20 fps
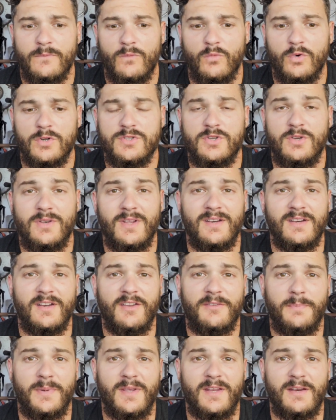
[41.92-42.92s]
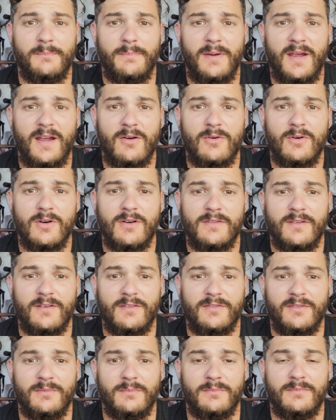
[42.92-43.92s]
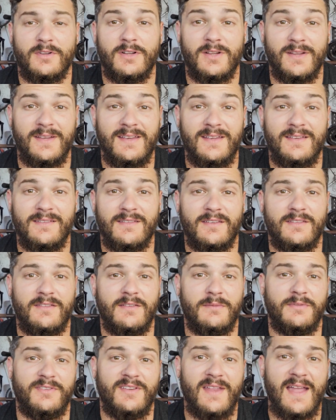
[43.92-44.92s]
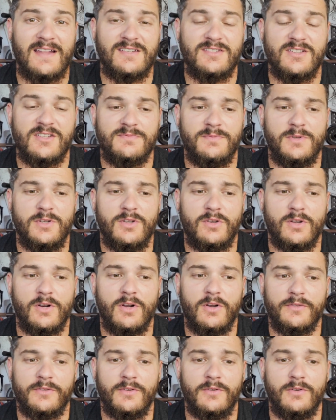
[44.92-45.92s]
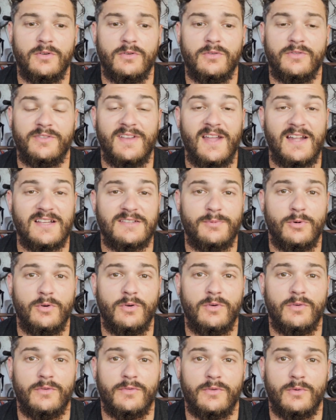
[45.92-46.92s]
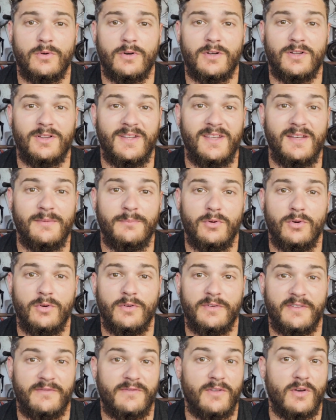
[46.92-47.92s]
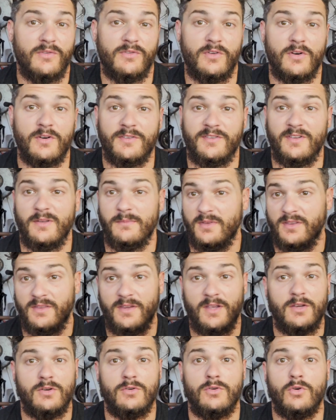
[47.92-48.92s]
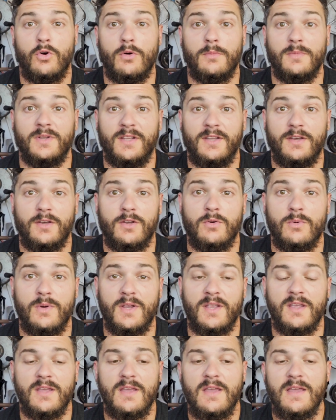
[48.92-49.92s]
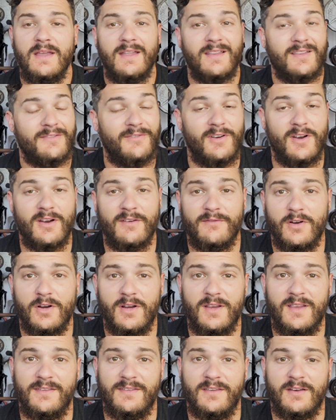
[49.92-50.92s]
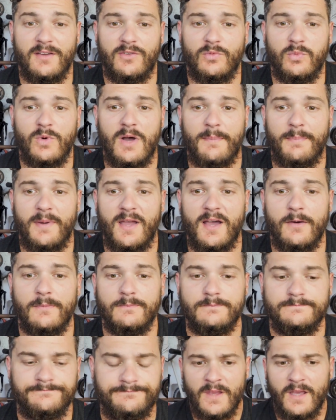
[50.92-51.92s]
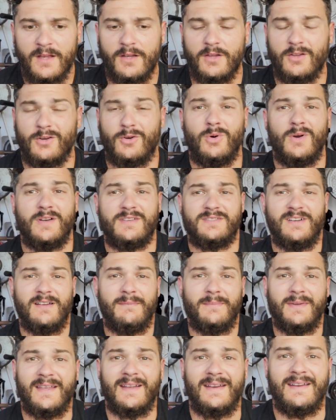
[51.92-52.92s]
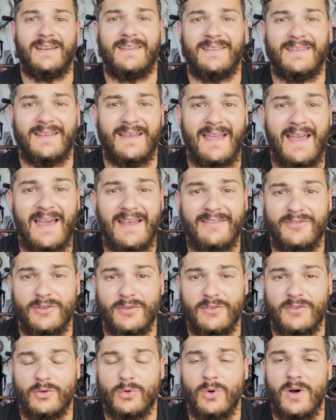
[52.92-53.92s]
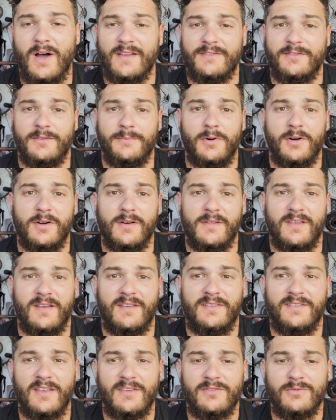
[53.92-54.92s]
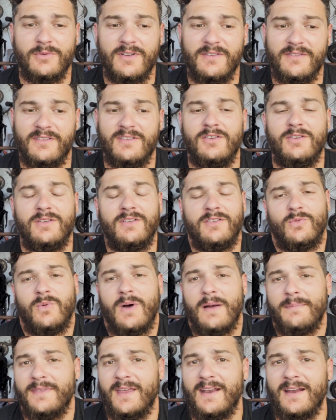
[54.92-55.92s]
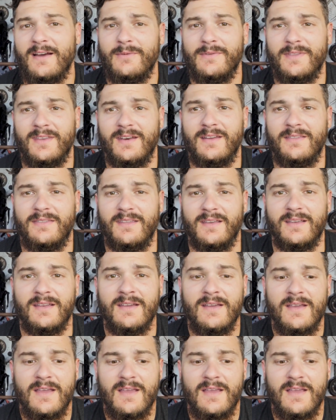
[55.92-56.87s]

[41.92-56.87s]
once you get into speed and power, there's some cleans and some snatches, but you can also do snatch pulls or clean pulls if those aren't something that you're normally doing. It's very, very easy to swap out. Another question I've been getting is like Hatfield squats are part of the accessories, and you can swap that out with anything.